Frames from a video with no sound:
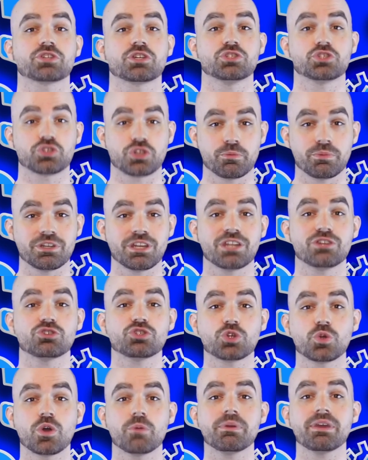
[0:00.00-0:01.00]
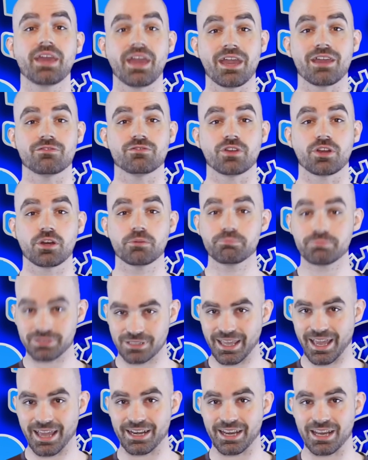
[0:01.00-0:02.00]
contributing to a behavior,
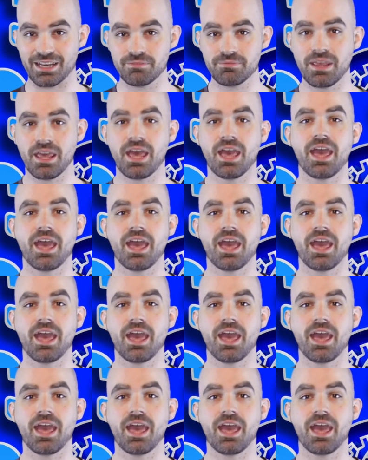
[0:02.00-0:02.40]
planning,